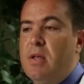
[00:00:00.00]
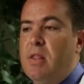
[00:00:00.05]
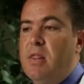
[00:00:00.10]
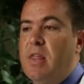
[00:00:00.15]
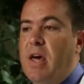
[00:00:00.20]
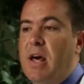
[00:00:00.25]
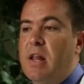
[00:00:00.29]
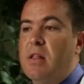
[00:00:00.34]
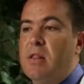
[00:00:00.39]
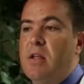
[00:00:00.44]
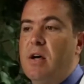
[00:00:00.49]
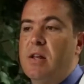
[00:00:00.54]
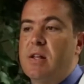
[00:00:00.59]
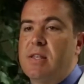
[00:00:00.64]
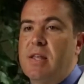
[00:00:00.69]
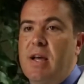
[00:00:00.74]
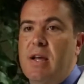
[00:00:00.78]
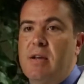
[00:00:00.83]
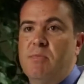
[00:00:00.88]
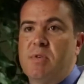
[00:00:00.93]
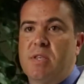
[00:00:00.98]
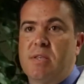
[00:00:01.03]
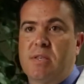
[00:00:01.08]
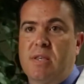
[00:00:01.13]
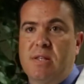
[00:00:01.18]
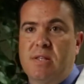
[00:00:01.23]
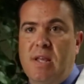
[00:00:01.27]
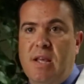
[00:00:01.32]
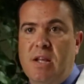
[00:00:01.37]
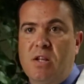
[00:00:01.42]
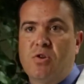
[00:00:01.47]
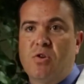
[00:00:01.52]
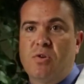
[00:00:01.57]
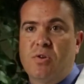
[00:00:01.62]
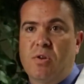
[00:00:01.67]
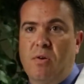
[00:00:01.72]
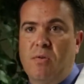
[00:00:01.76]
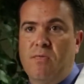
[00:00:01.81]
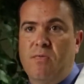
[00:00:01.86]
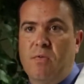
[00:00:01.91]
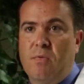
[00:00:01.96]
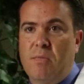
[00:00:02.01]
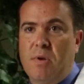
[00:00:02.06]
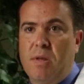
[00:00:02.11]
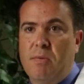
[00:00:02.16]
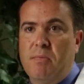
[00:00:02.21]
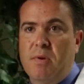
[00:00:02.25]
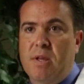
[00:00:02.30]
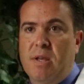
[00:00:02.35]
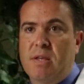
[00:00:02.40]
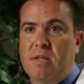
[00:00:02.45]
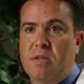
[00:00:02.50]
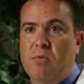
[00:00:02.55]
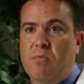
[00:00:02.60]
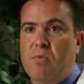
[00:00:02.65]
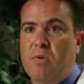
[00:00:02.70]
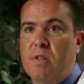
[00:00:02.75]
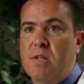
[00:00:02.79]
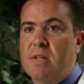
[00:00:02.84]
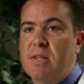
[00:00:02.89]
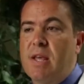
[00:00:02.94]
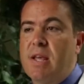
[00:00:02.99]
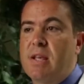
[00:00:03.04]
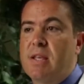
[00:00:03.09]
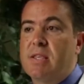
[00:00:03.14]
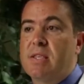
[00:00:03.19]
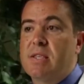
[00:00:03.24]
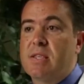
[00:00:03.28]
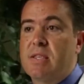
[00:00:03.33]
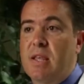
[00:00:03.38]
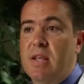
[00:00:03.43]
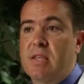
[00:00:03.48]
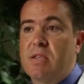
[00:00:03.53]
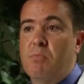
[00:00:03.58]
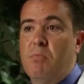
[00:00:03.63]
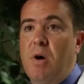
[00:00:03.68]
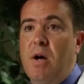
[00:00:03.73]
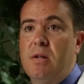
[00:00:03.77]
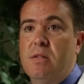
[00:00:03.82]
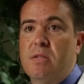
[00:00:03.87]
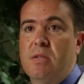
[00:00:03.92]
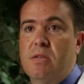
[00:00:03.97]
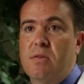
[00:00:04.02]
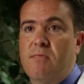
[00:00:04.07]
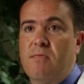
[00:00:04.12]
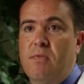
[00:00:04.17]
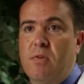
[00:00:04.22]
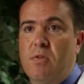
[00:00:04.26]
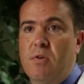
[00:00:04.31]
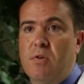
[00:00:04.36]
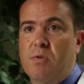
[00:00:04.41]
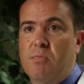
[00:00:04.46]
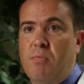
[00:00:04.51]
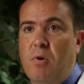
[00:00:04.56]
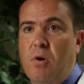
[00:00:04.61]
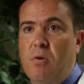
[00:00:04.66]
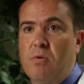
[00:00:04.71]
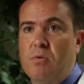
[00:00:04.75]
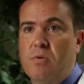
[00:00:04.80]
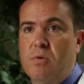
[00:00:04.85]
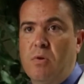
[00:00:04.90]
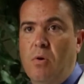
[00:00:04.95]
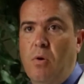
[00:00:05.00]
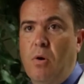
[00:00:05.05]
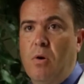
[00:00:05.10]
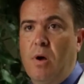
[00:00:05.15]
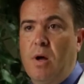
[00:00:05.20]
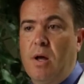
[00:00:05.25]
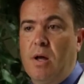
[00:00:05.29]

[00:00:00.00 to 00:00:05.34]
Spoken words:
That a lot of times is a danger zone for me because it really takes 6 months for those bone